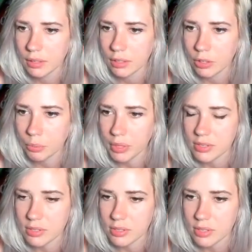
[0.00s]
cute
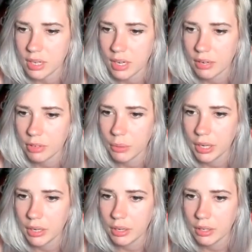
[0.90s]
places to sit
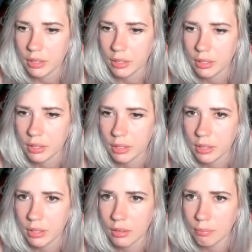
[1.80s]
everywhere,
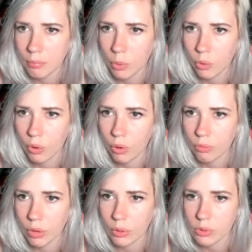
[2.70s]
more
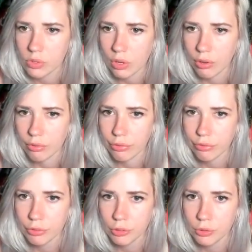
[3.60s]
rows of
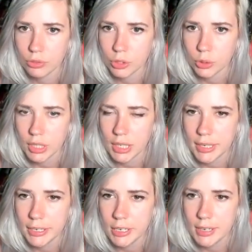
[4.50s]
fruit
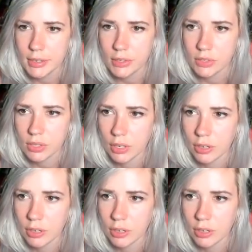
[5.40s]
trees.